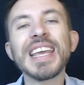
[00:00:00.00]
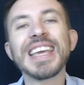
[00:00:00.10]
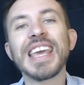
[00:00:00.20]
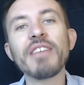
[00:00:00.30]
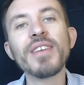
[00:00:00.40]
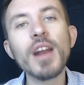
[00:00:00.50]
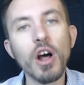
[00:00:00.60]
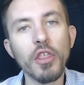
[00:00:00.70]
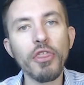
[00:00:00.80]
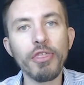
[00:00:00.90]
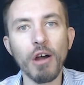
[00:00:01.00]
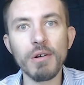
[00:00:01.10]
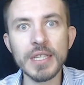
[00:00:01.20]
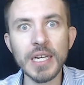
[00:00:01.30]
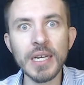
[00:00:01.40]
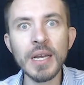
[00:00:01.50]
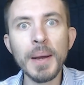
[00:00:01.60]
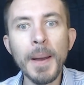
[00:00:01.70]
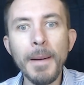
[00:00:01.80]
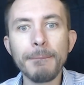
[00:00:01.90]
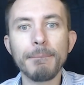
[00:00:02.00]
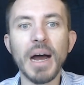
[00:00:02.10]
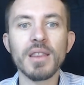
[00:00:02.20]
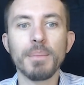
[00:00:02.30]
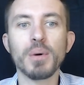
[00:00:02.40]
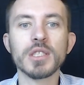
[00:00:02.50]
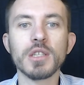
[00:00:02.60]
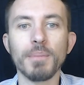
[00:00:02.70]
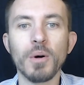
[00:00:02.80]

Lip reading: given authority by the principal.